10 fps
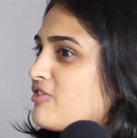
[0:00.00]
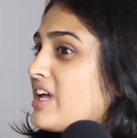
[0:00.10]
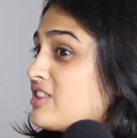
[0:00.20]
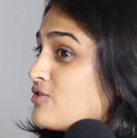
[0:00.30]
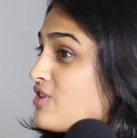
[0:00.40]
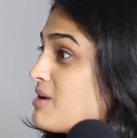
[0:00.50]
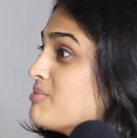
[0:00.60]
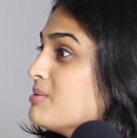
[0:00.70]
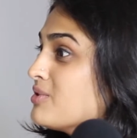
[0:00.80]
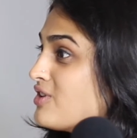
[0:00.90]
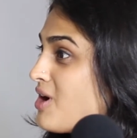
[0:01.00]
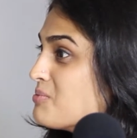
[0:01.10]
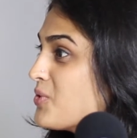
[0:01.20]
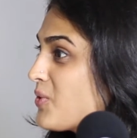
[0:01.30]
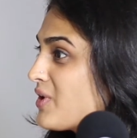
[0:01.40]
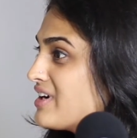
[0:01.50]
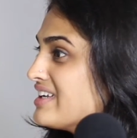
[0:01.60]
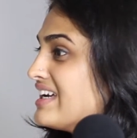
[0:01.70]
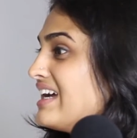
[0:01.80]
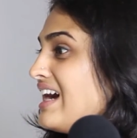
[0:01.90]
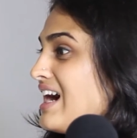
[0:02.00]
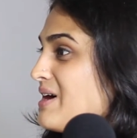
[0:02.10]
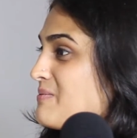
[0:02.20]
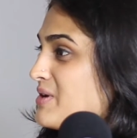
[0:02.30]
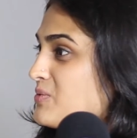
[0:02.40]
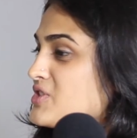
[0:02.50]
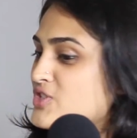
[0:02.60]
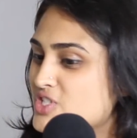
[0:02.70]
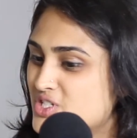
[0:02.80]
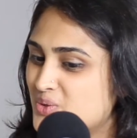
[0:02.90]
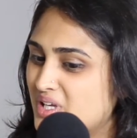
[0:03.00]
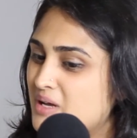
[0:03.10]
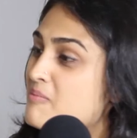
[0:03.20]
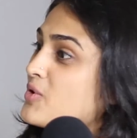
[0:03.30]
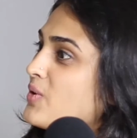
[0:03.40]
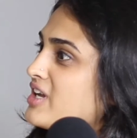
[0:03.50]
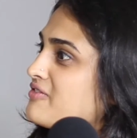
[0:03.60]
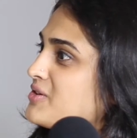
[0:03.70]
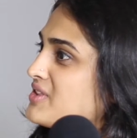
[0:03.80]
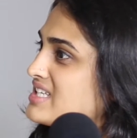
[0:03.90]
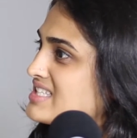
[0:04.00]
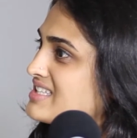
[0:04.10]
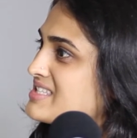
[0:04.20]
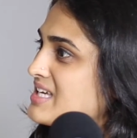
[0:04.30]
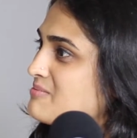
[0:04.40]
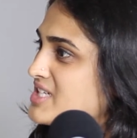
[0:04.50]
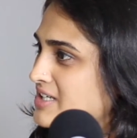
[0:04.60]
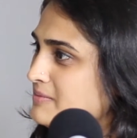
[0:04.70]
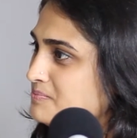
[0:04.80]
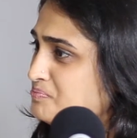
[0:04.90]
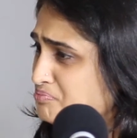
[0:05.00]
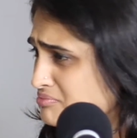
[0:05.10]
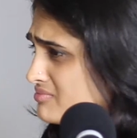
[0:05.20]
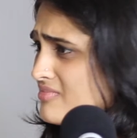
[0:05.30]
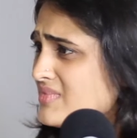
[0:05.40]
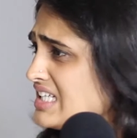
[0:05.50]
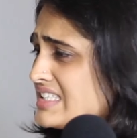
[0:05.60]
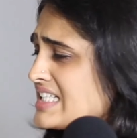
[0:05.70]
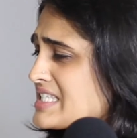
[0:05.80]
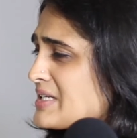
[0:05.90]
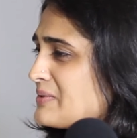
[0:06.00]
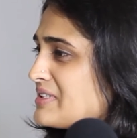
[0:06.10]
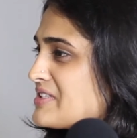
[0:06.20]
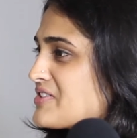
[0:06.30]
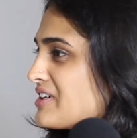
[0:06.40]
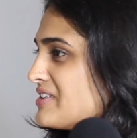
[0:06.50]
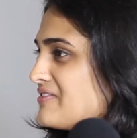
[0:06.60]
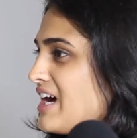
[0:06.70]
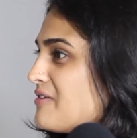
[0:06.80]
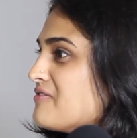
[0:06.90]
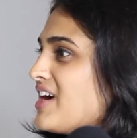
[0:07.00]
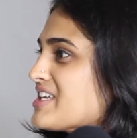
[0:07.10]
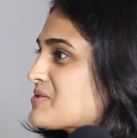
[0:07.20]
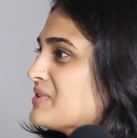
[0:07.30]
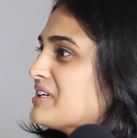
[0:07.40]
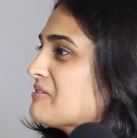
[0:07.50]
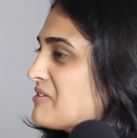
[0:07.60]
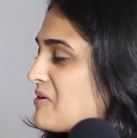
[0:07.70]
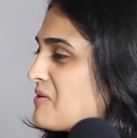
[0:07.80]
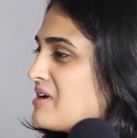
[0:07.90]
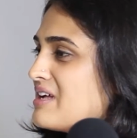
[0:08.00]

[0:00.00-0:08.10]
get the right people on board, and we're just doing quite a few things at the same time. And that's the only struggle of how fast we can grow.